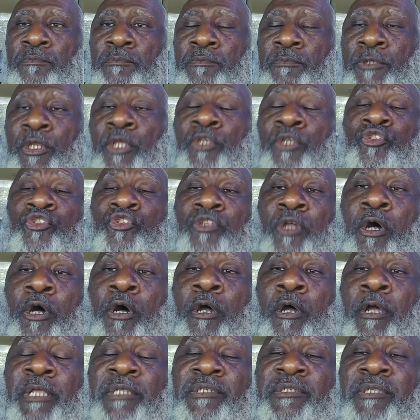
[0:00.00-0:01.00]
Your
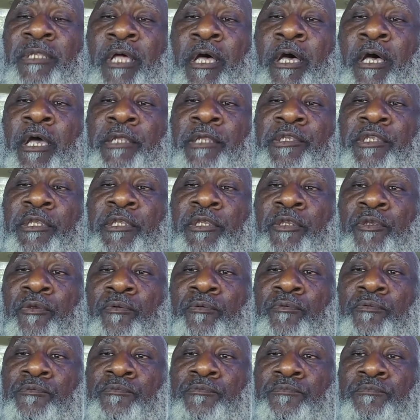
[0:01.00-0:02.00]
star has lied to you.
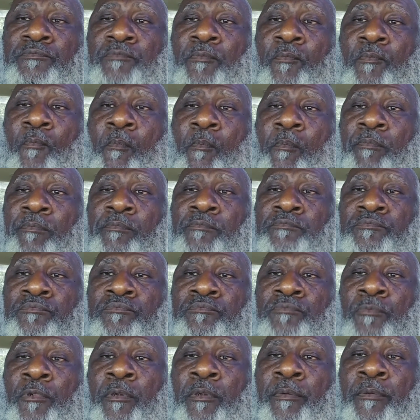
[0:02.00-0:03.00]

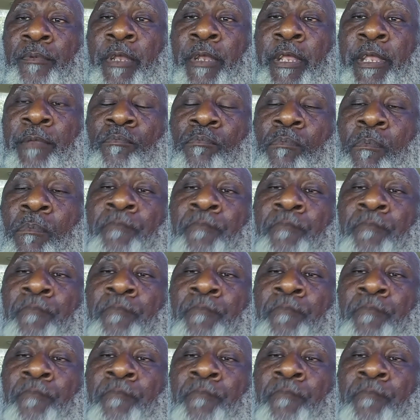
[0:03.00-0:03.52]
All right?